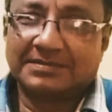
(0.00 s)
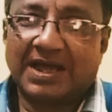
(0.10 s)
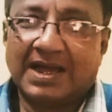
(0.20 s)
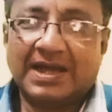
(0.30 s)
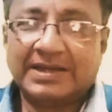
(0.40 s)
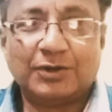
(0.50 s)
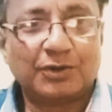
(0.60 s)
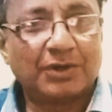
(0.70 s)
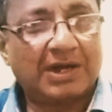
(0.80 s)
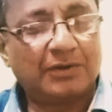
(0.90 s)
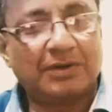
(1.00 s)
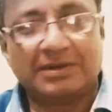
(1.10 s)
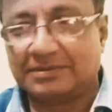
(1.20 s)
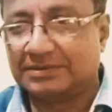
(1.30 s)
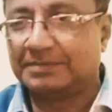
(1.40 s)
I, I don't know
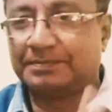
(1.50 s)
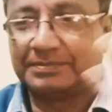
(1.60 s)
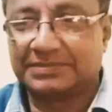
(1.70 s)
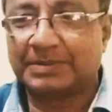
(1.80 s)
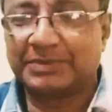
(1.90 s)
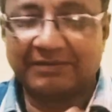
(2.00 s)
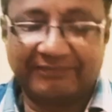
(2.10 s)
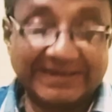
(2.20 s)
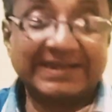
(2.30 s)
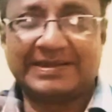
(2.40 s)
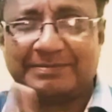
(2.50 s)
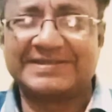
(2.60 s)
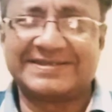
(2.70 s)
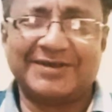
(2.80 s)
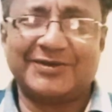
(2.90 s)
how Something funny can be
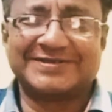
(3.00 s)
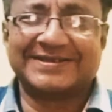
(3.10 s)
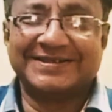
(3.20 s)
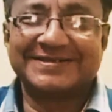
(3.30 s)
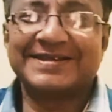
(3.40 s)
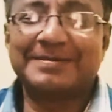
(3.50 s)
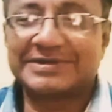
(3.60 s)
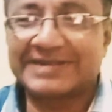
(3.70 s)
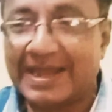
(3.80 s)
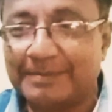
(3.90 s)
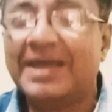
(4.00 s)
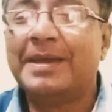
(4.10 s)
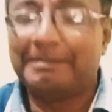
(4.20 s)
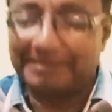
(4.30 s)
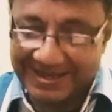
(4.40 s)
serious at the same time,
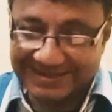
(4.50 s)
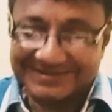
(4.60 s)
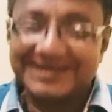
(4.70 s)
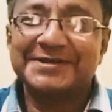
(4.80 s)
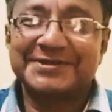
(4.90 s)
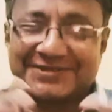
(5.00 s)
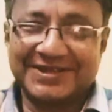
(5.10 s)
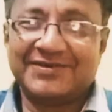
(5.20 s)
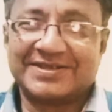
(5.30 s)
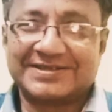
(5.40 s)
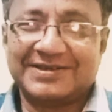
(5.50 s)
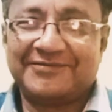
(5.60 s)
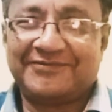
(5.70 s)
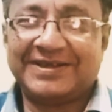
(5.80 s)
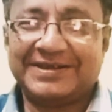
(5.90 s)
but seriously
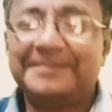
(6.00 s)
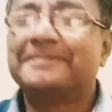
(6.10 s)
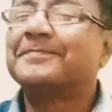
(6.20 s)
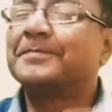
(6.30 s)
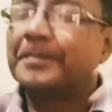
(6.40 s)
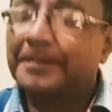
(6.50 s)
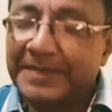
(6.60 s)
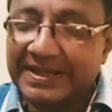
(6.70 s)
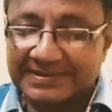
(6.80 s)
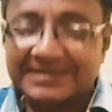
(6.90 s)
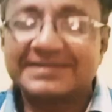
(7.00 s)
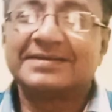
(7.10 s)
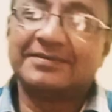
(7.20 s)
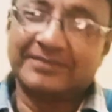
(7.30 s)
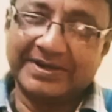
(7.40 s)
funny means
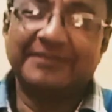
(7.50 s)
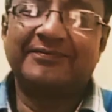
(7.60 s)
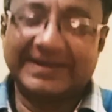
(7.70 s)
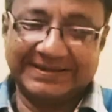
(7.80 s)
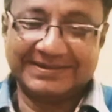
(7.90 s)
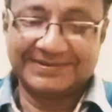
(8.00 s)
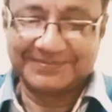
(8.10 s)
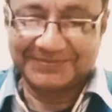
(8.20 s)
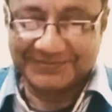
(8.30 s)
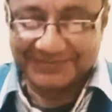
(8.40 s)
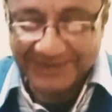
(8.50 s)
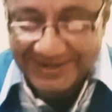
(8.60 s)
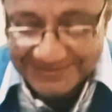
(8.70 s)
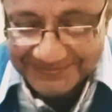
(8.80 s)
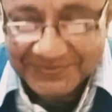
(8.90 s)
very funny,
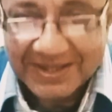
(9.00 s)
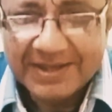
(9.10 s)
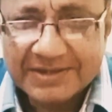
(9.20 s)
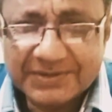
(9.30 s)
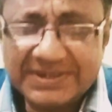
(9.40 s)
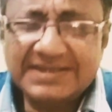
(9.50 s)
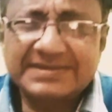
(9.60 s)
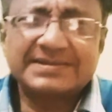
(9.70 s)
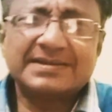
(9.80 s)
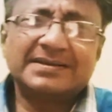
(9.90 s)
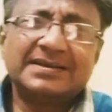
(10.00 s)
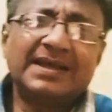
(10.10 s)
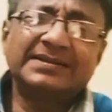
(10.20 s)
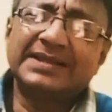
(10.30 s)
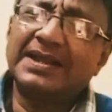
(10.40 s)
right? So these,
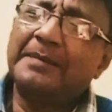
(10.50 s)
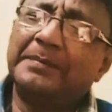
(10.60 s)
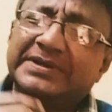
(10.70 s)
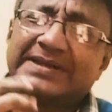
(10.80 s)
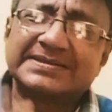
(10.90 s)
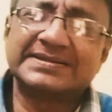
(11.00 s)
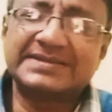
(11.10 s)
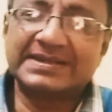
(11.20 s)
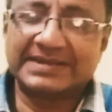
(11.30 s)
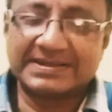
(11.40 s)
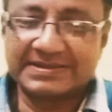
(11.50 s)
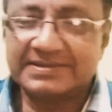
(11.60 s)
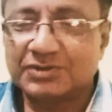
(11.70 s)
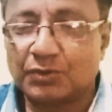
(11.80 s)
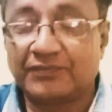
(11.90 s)
and there are dozens and
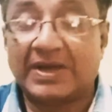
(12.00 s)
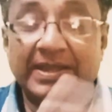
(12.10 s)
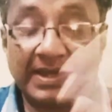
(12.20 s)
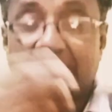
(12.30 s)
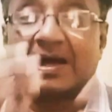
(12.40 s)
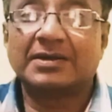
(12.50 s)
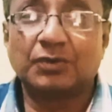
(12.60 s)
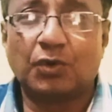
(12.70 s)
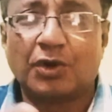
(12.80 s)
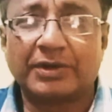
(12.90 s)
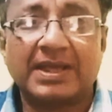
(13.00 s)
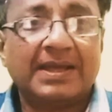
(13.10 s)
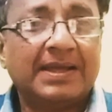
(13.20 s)
dozens, so I, I can't go on.